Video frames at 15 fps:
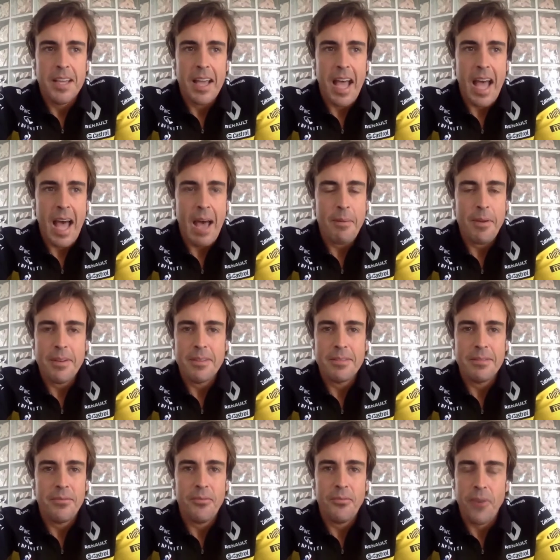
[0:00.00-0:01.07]

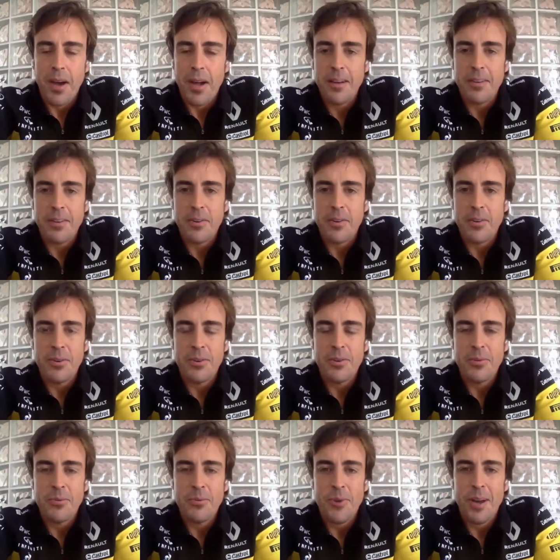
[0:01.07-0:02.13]
having fun,
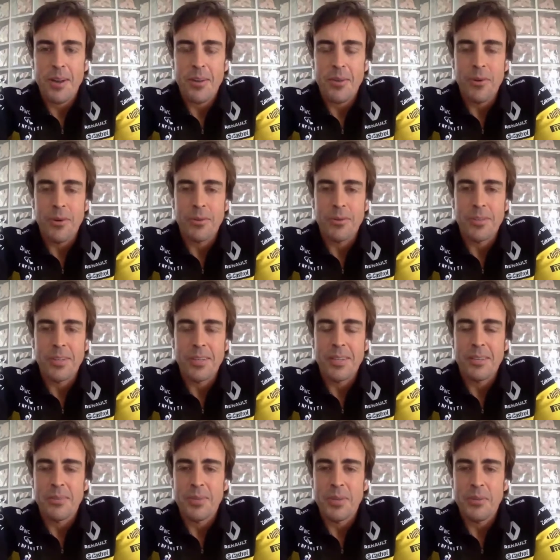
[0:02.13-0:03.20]
while you are on
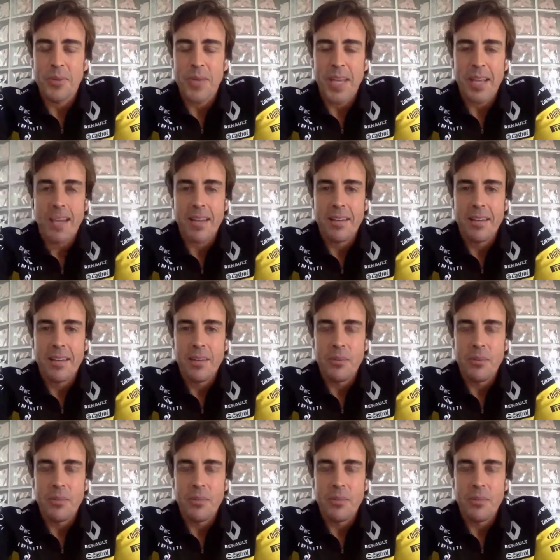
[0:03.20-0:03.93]
the weekend